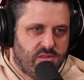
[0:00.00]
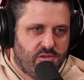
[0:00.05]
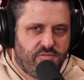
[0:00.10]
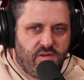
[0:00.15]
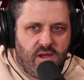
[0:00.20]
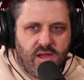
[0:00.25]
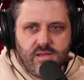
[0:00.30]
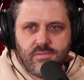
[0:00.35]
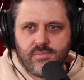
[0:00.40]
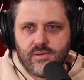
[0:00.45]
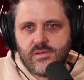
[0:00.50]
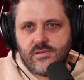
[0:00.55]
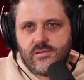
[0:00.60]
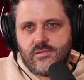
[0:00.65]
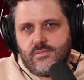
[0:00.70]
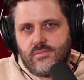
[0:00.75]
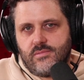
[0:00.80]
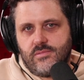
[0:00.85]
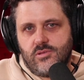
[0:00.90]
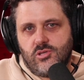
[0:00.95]
they're fine, but
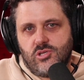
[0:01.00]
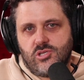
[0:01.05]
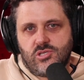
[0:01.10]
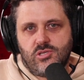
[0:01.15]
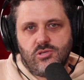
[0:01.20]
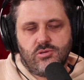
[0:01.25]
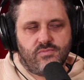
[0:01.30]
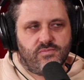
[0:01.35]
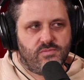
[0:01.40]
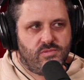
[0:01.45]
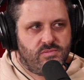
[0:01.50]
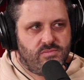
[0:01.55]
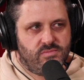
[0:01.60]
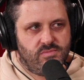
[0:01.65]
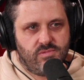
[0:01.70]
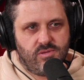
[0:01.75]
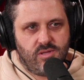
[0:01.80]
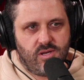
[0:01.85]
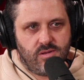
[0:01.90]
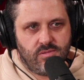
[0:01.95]
the
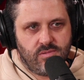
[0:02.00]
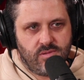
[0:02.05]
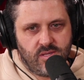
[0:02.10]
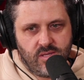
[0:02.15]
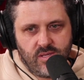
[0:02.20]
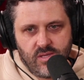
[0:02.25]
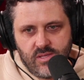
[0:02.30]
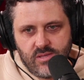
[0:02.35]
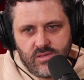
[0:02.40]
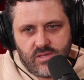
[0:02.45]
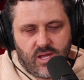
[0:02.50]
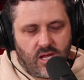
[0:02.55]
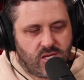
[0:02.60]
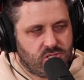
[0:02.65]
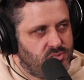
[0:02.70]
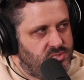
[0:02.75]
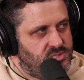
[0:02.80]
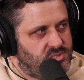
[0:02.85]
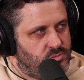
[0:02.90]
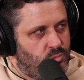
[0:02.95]

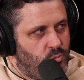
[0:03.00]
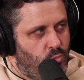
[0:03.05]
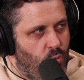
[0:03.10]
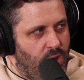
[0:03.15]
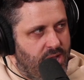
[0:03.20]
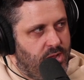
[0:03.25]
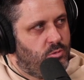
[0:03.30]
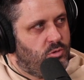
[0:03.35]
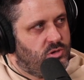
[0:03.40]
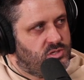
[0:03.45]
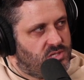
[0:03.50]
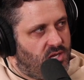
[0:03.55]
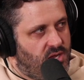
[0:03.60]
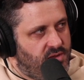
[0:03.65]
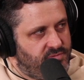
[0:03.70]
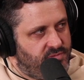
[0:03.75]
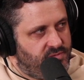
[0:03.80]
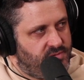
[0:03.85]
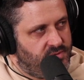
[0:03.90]
country's way worse off.